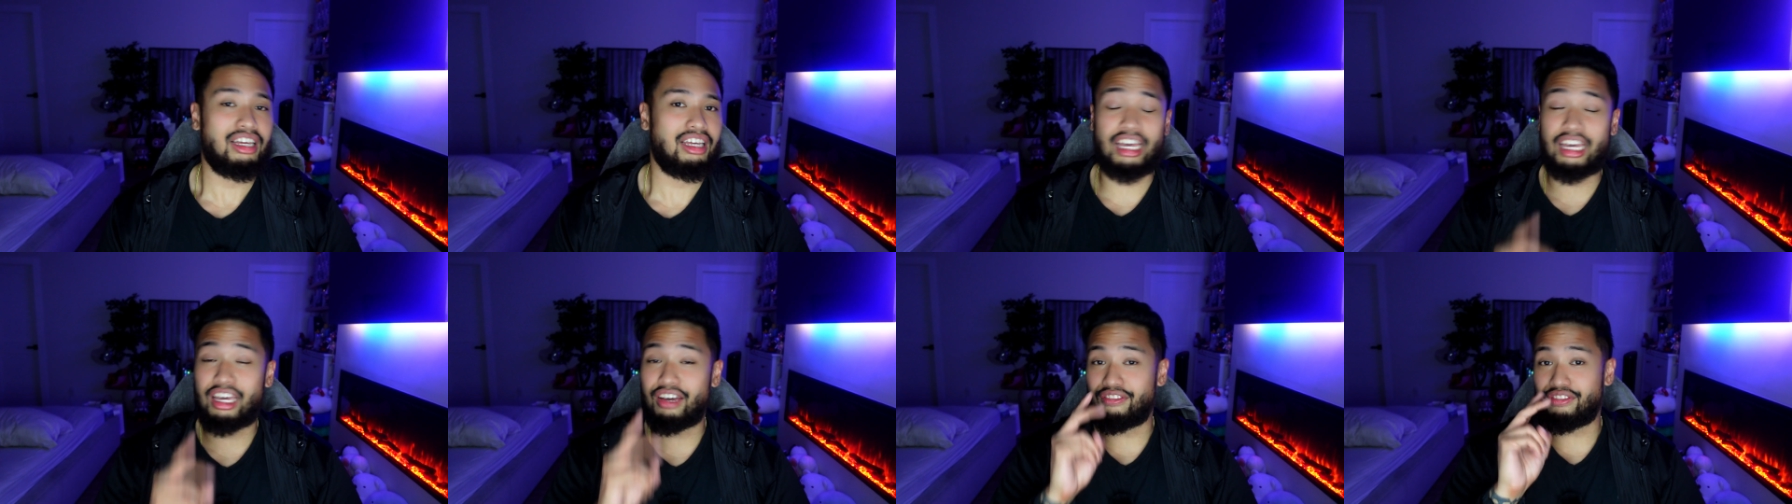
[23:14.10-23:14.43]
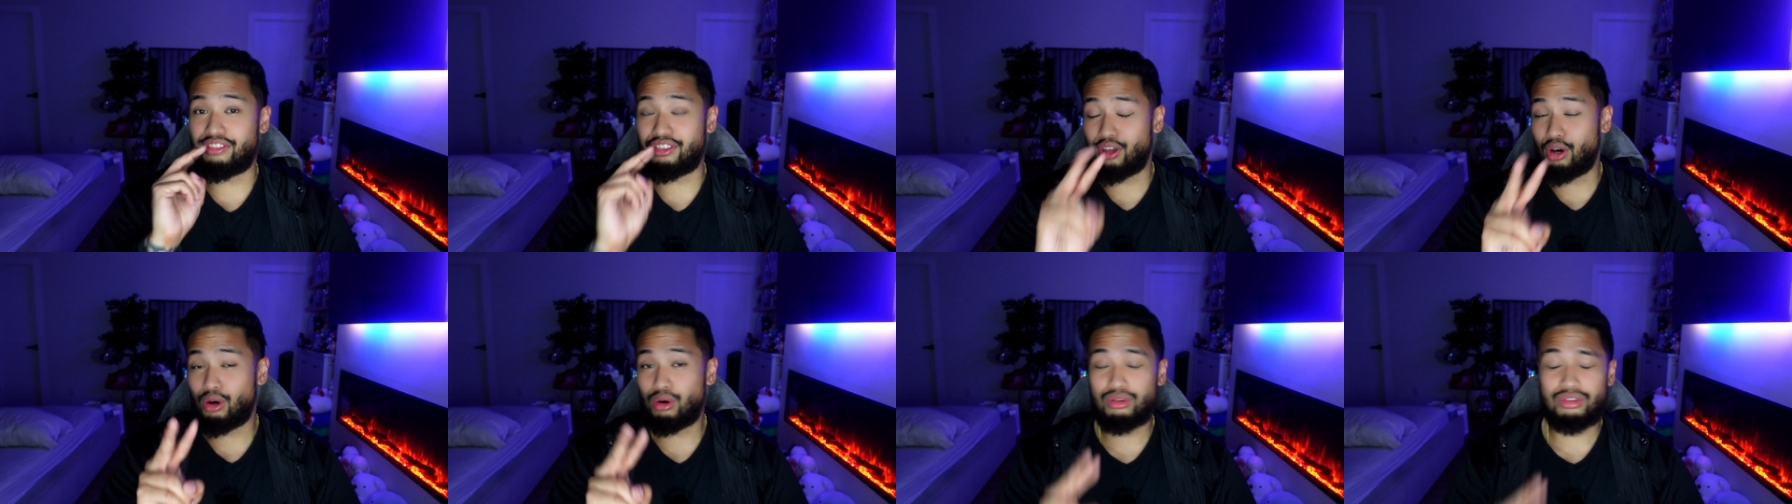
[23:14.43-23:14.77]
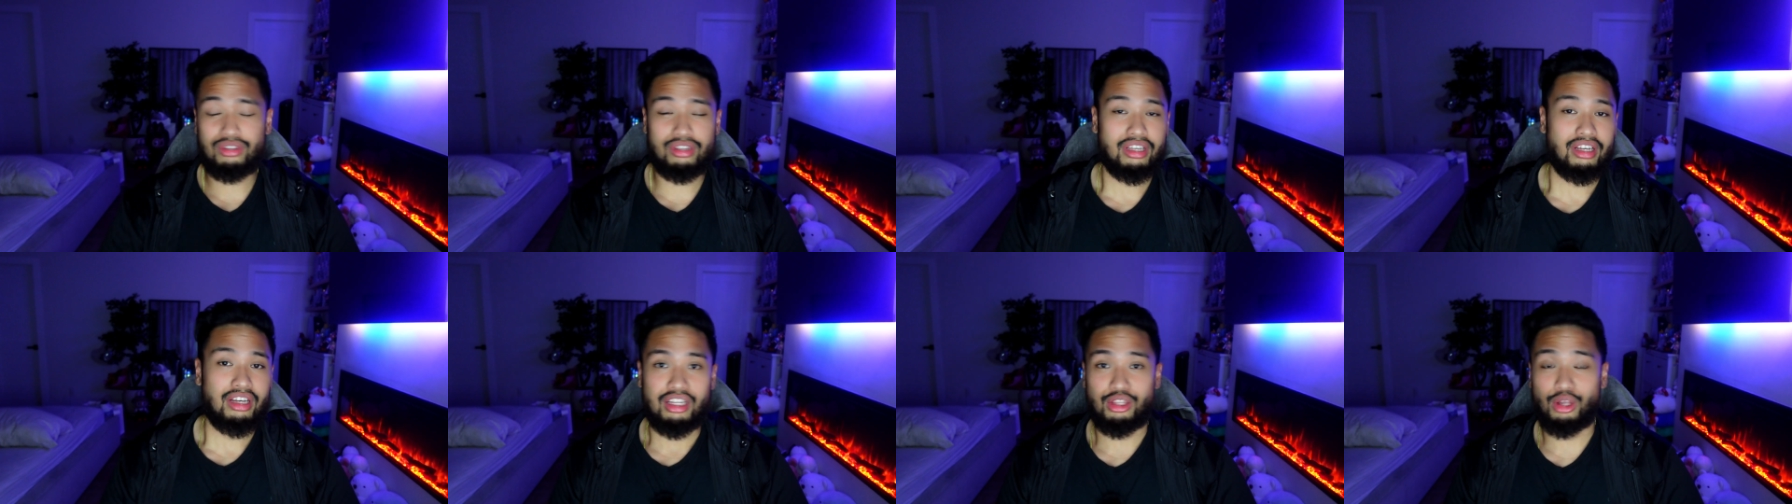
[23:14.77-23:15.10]
If
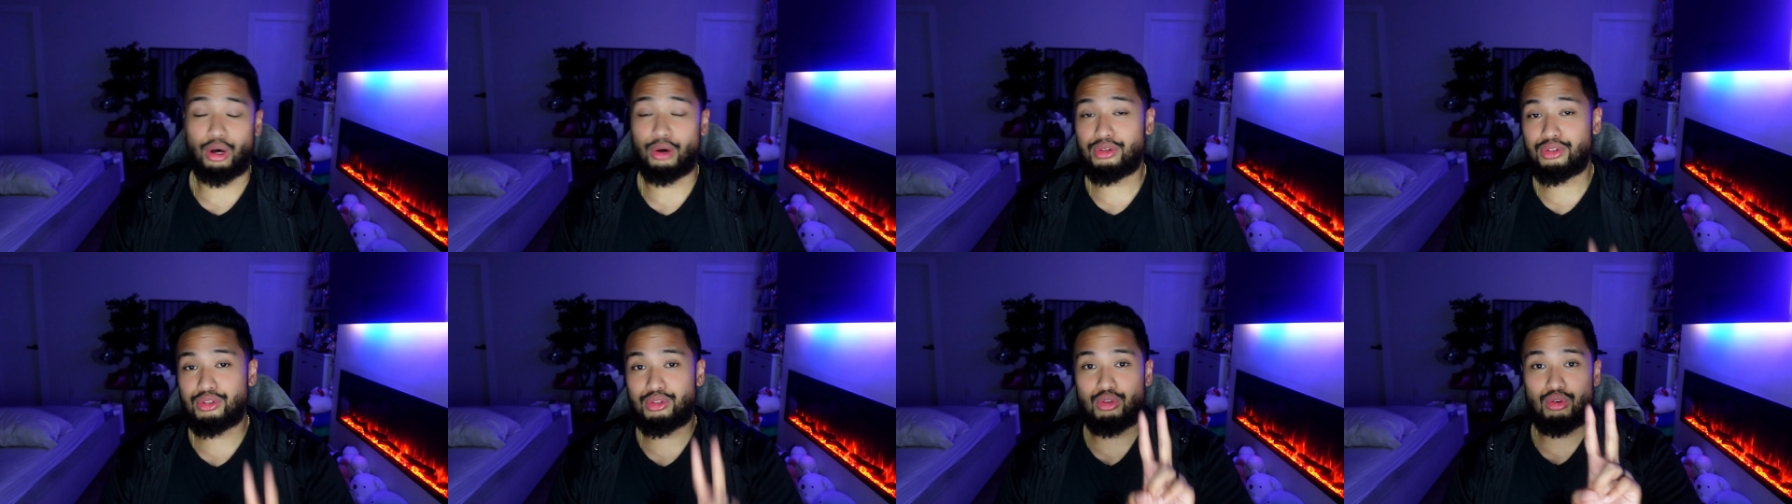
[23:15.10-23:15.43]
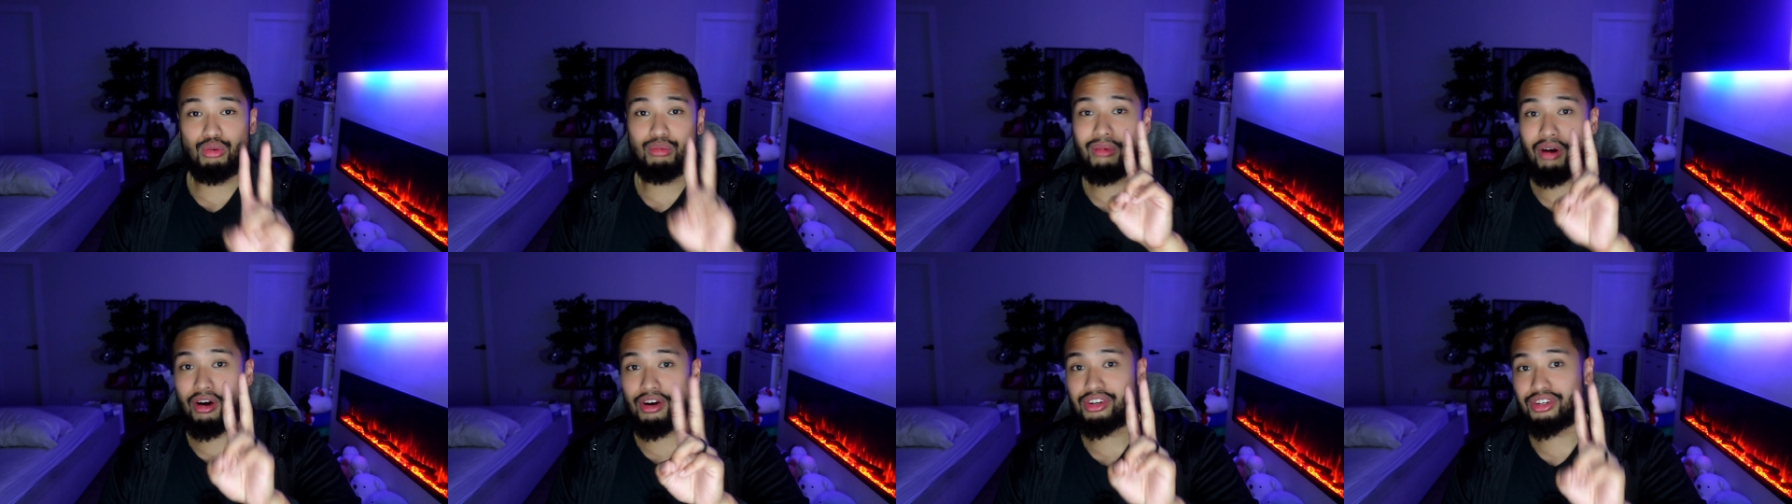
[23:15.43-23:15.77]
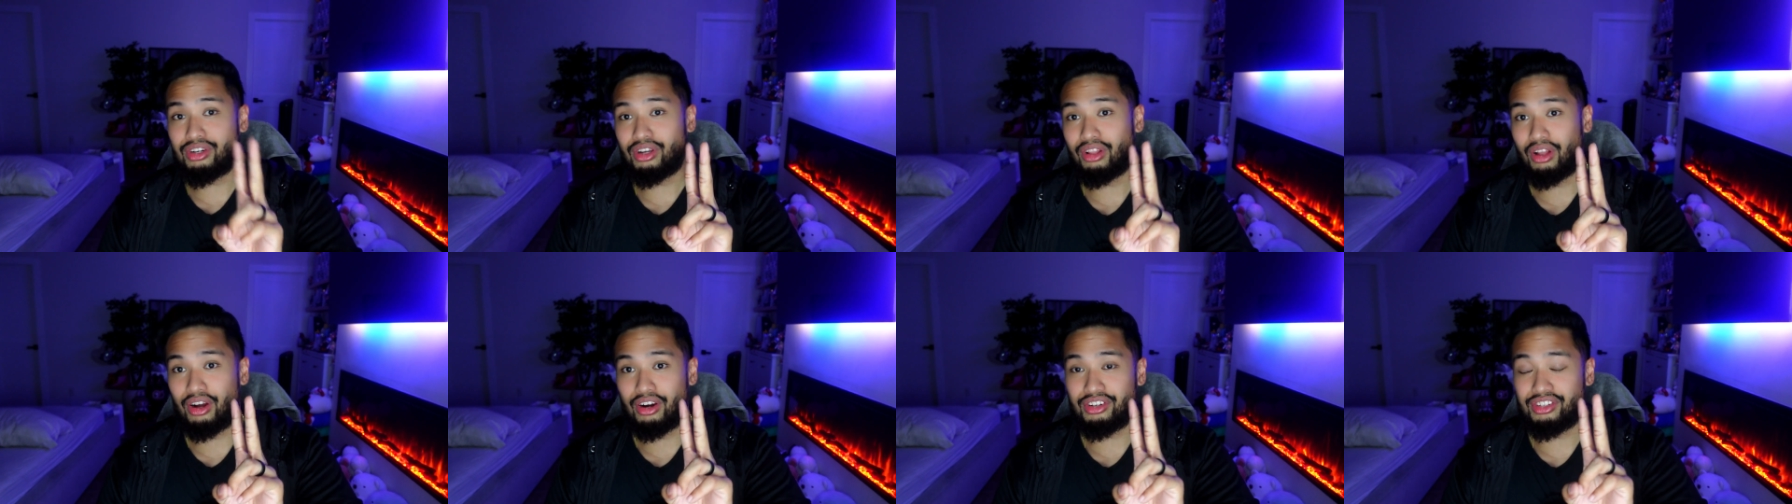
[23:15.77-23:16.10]
those two
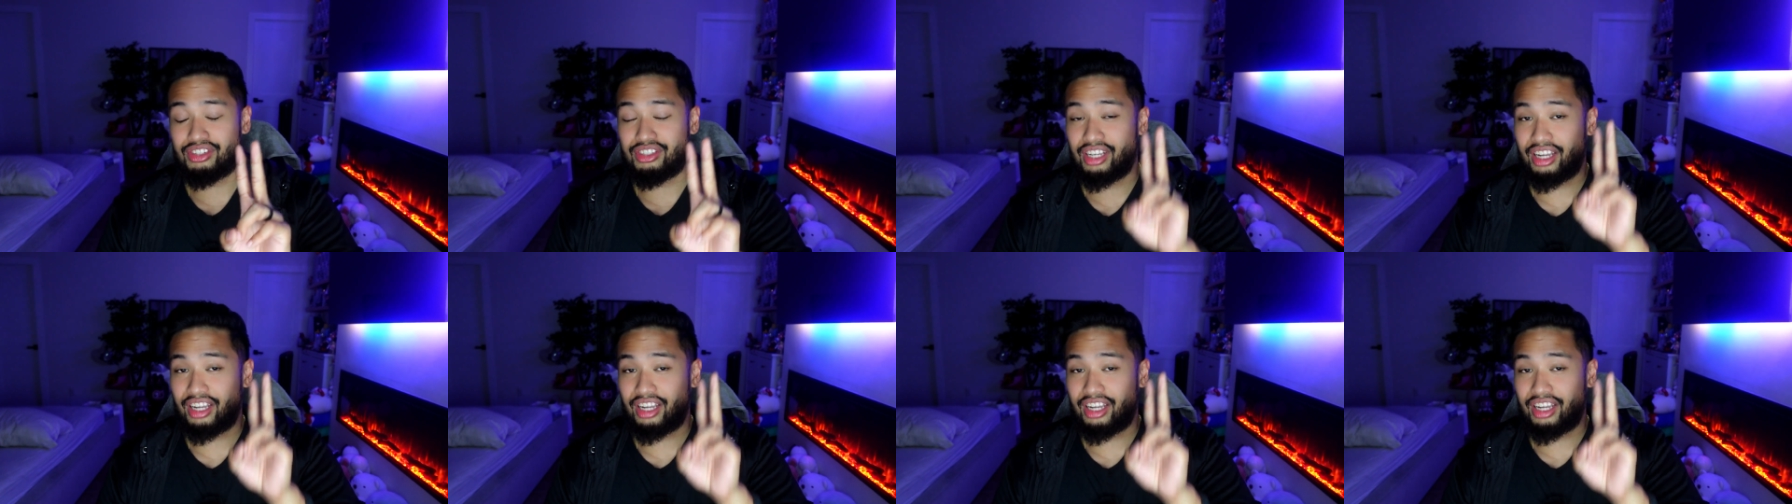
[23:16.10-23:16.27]
martial arts,